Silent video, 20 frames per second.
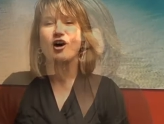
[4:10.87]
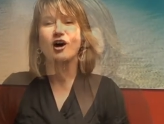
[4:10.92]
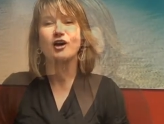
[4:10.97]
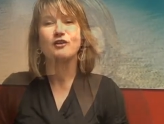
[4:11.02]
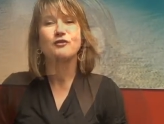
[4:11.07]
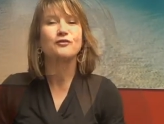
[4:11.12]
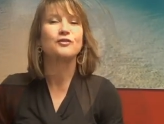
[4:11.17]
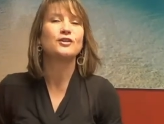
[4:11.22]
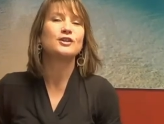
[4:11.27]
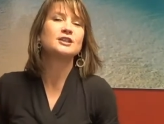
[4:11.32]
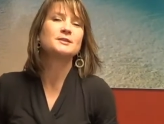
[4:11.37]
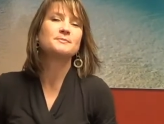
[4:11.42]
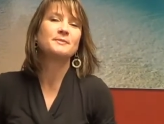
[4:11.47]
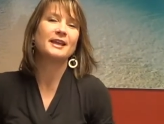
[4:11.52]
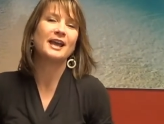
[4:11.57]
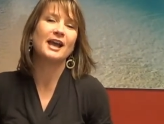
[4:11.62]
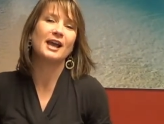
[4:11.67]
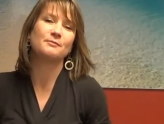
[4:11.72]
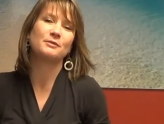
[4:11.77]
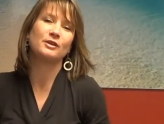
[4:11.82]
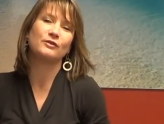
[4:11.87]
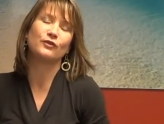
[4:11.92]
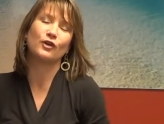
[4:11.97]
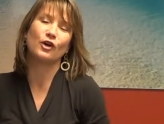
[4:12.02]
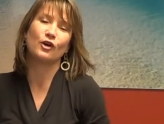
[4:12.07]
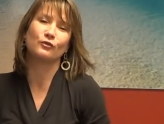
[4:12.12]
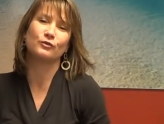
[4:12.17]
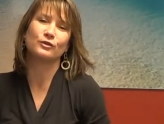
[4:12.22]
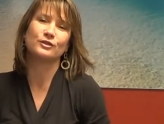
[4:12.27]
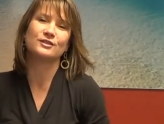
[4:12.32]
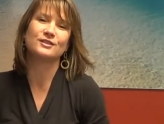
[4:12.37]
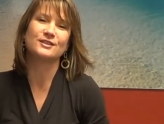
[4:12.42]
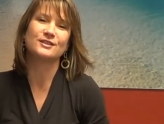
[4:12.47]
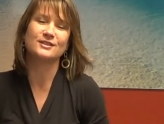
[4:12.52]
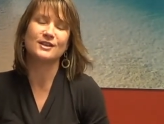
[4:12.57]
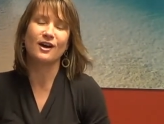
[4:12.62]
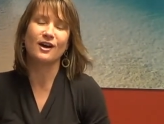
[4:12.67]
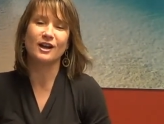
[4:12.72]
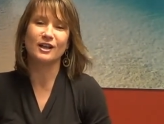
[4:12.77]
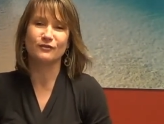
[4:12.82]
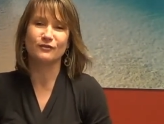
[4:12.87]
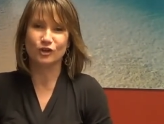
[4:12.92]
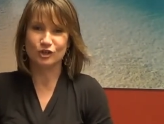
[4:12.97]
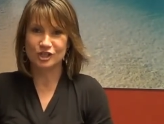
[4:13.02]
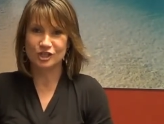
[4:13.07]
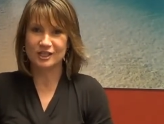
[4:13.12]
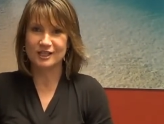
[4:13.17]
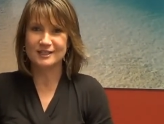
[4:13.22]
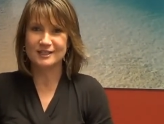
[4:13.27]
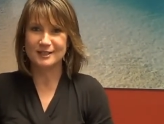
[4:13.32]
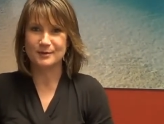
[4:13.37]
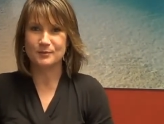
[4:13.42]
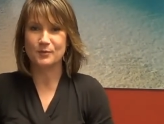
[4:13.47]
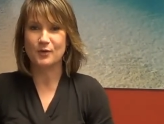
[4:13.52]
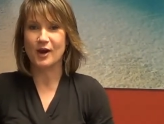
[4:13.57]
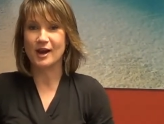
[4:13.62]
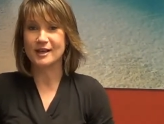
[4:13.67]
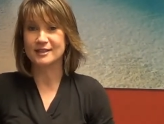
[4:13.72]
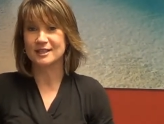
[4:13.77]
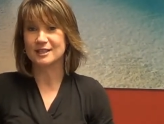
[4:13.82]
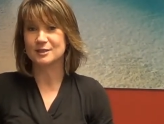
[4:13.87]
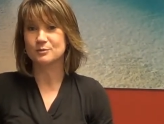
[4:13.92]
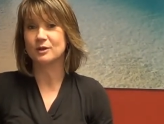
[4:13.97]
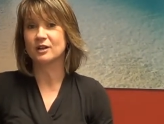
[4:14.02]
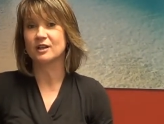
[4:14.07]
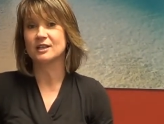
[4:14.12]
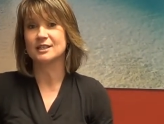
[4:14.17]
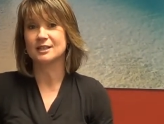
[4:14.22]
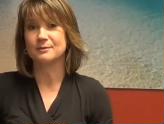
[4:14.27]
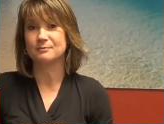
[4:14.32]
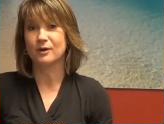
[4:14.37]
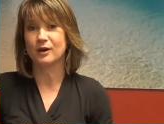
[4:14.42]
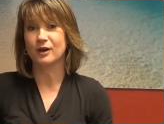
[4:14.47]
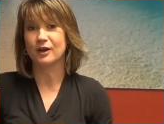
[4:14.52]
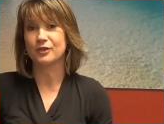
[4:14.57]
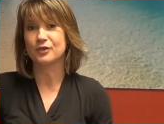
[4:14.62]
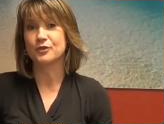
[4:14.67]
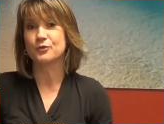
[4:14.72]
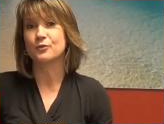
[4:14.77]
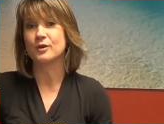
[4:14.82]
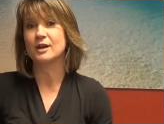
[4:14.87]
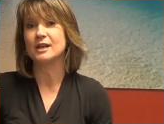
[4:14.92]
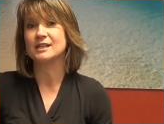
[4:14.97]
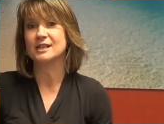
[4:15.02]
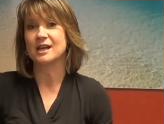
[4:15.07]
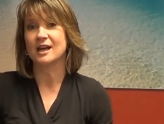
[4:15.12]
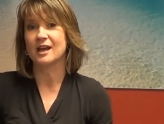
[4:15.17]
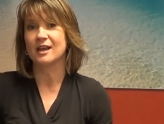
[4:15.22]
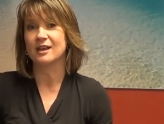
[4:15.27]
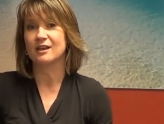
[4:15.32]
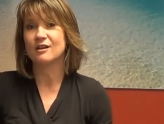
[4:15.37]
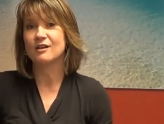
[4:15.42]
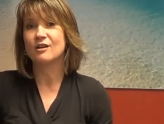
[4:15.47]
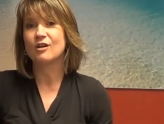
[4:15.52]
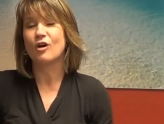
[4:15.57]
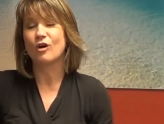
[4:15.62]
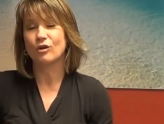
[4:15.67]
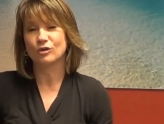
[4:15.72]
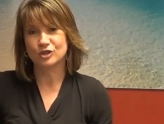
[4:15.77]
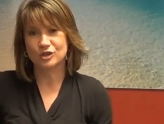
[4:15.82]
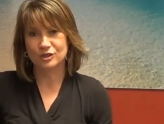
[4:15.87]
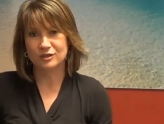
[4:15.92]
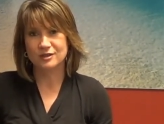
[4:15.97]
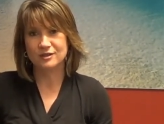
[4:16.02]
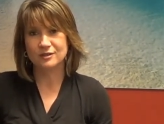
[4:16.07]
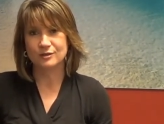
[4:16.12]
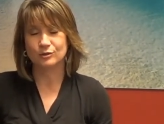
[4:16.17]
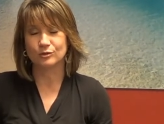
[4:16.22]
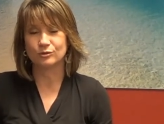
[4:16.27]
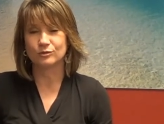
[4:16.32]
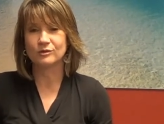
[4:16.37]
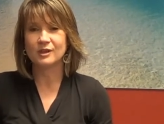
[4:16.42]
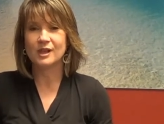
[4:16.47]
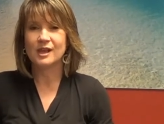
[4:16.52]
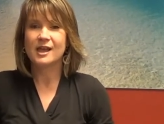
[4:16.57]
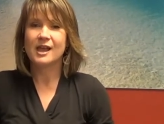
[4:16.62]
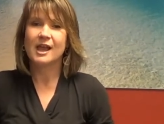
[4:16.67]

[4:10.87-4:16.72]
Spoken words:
I first became involved with the Society of Auctioneers and Appraisers when I did my 3-day auction school,